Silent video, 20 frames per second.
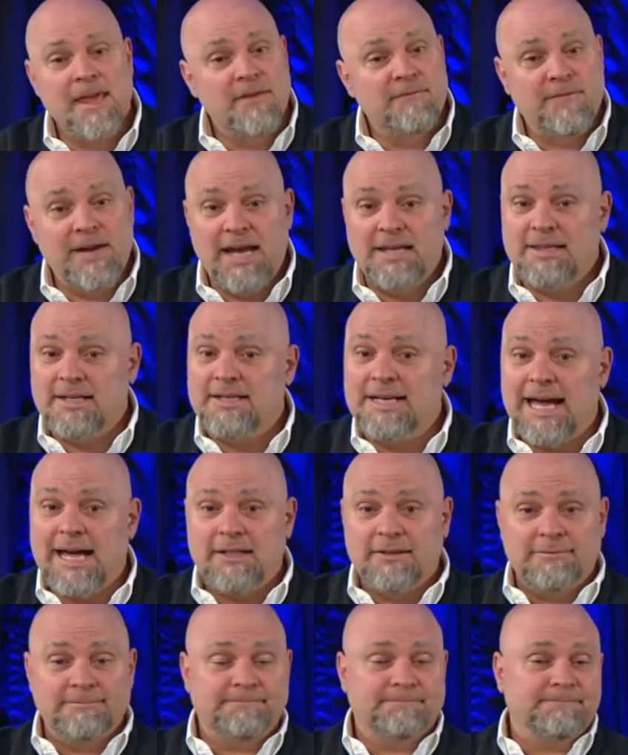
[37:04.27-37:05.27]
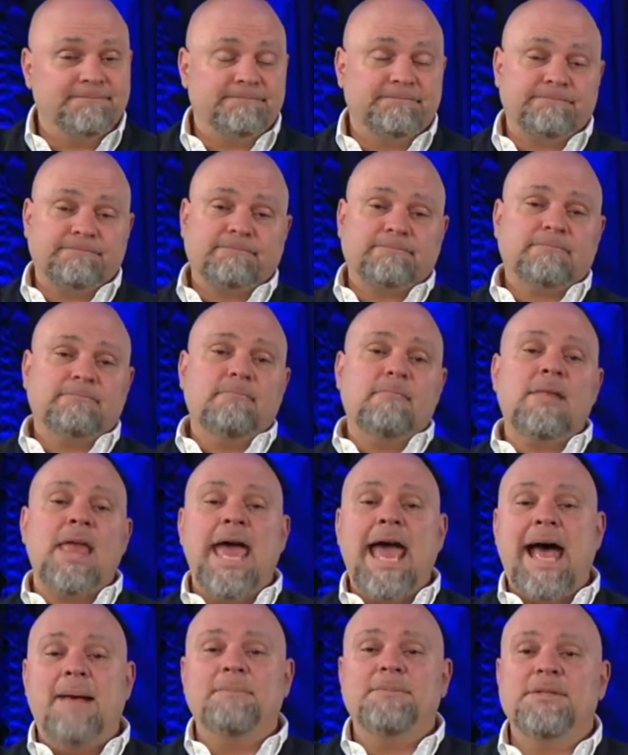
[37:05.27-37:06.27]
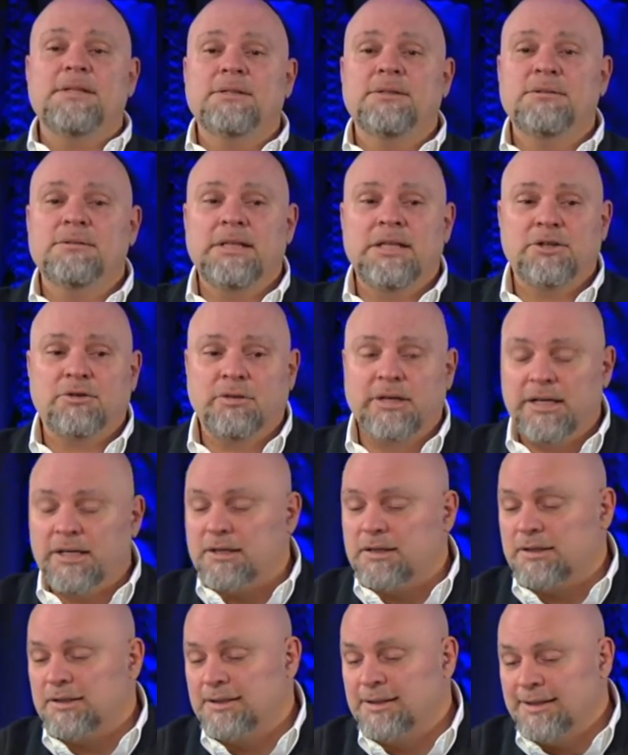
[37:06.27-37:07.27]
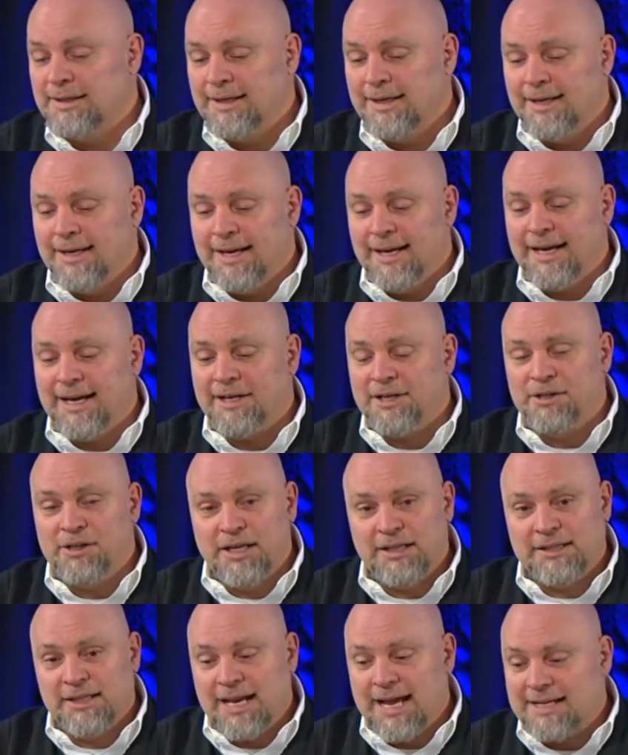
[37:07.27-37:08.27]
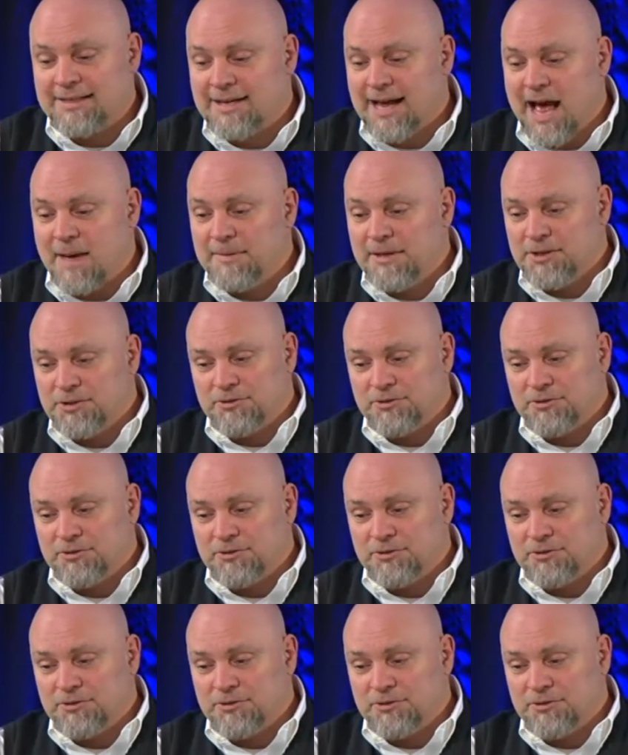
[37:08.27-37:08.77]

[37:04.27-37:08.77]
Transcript: Faith and doubt, absolutely critical. Uh, you look at the next comic